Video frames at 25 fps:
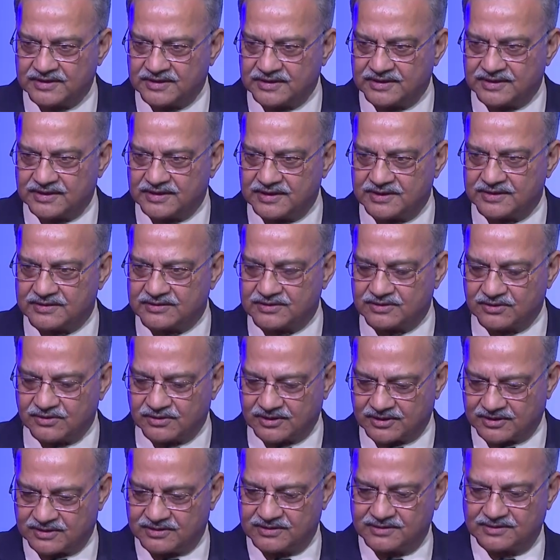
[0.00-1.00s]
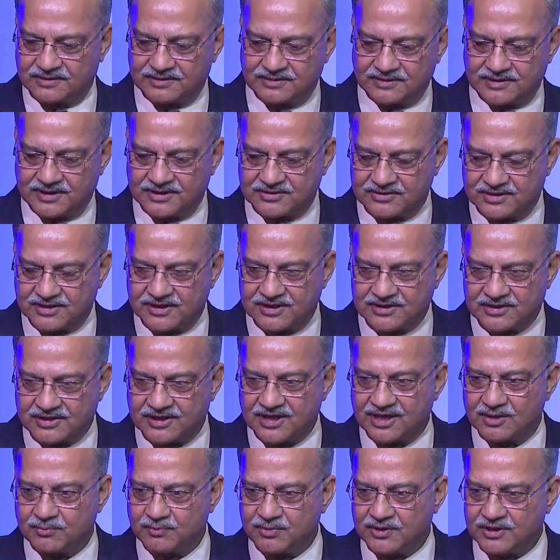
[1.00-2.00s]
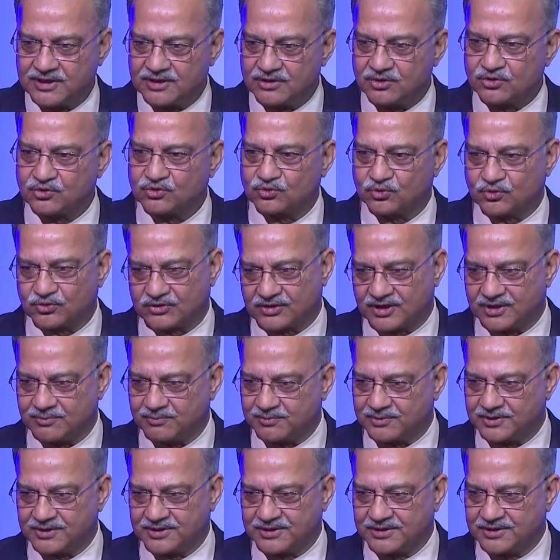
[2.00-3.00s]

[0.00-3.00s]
is your destination IP and your source IP.